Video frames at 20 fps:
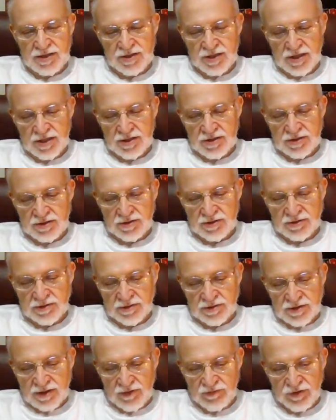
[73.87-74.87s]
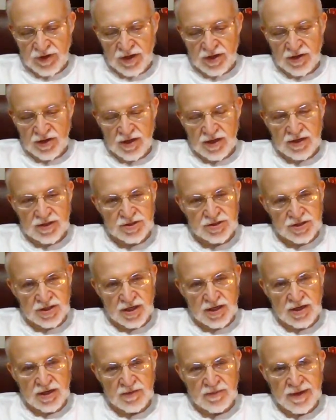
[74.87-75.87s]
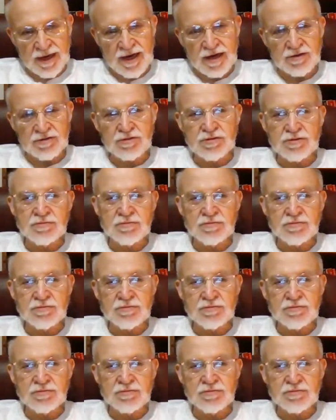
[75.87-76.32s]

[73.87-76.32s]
that I've done a lot of study about.